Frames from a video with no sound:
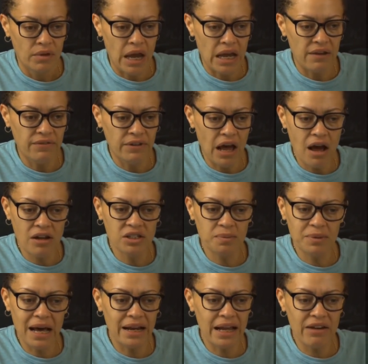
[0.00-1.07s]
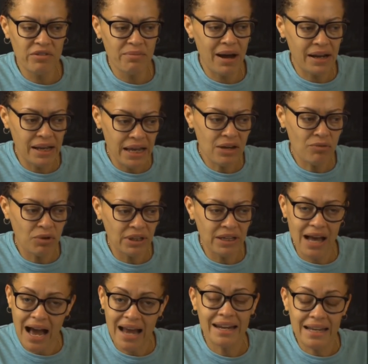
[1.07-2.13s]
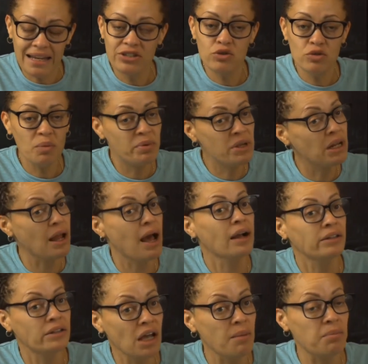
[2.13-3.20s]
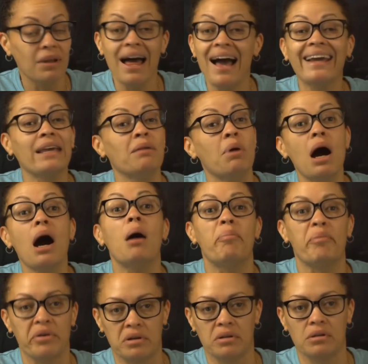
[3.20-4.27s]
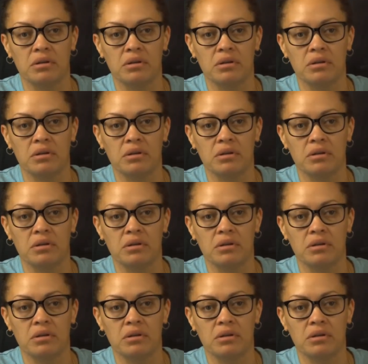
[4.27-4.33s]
And if laws apply to everybody equally, I need you to be locked up. Lock him up.